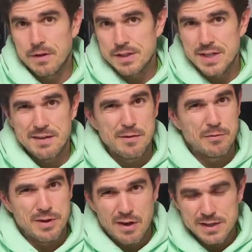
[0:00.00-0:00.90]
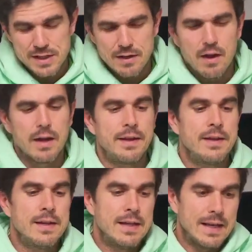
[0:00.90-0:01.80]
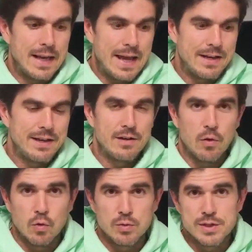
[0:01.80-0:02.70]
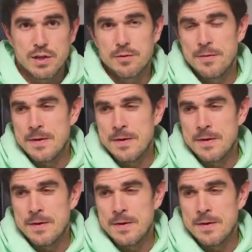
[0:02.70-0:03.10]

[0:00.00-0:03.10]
Like I say, feel nice and light. Landing also,